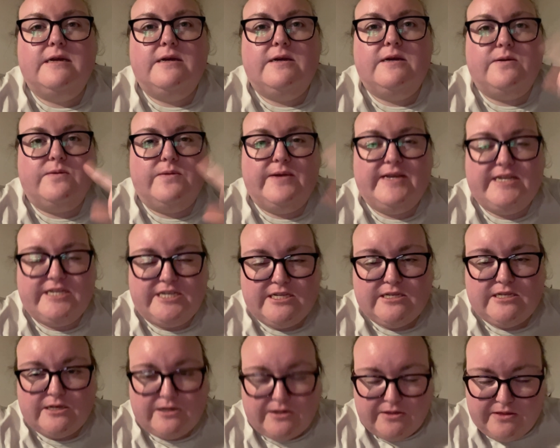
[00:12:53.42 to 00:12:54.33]
which
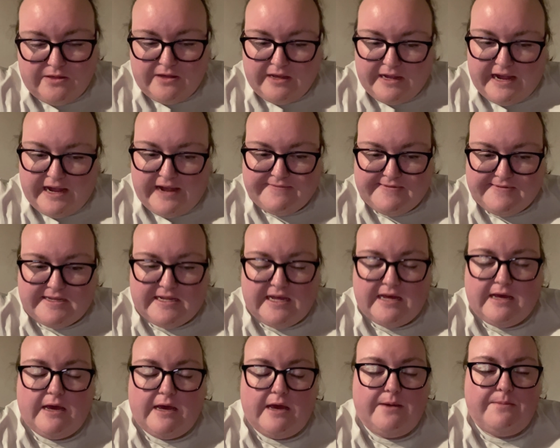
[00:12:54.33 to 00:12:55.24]
is a good thing, I have to
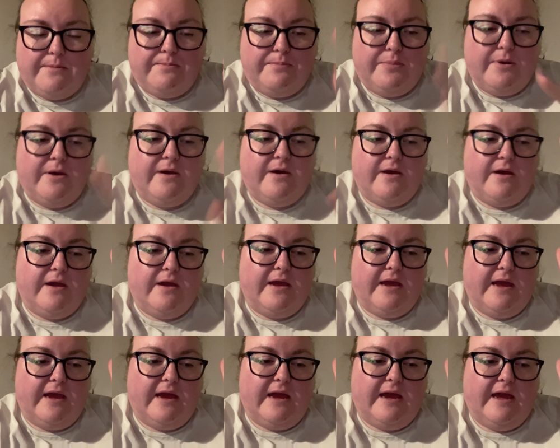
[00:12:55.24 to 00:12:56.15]
say, but
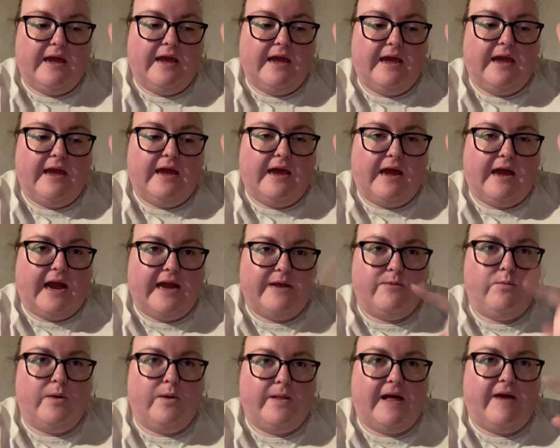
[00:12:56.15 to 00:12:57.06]
I
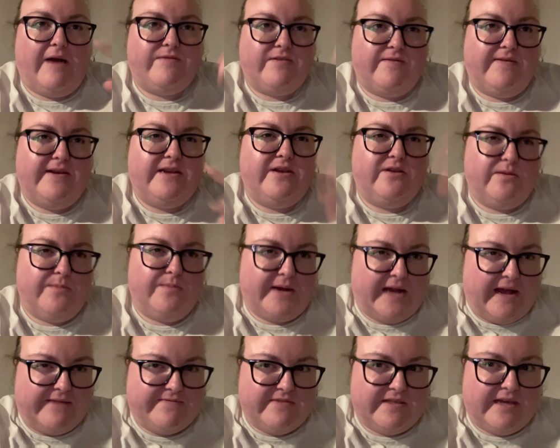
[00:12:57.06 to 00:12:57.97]
will have to read another book
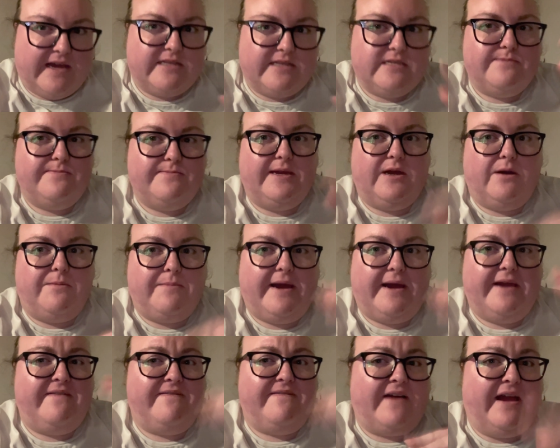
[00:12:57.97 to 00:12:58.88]
after that to be on
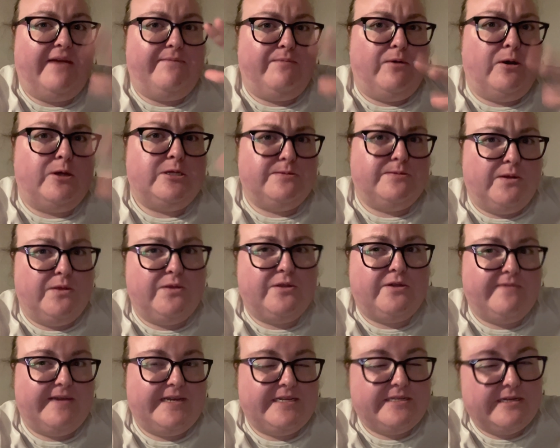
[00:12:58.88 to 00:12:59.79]
my 5 books a month
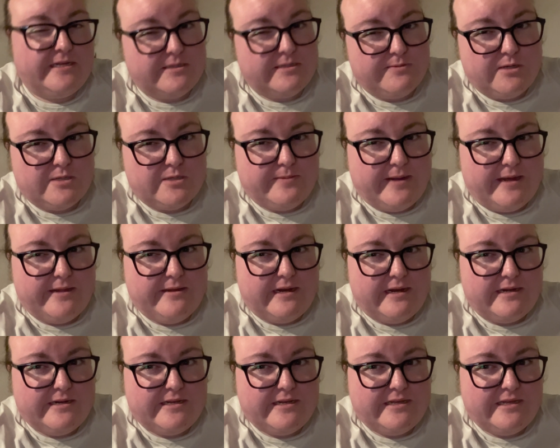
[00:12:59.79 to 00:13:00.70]
to read 60 books by the
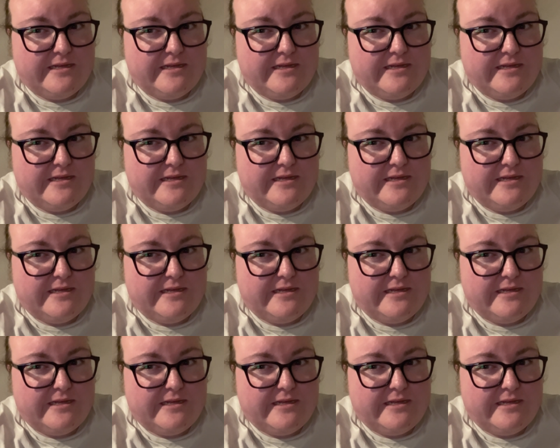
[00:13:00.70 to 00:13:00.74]
end of the